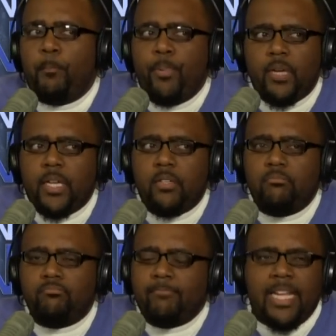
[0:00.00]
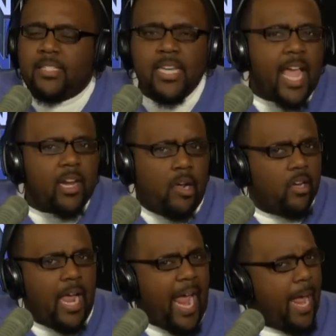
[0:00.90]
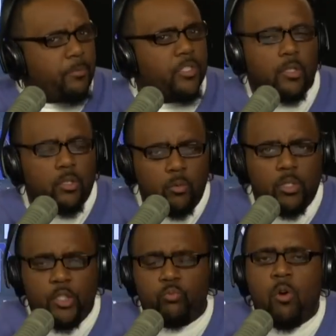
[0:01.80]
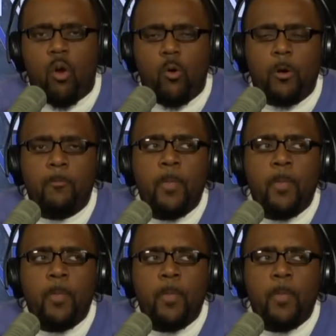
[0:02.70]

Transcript: but he's not absolutely wrong.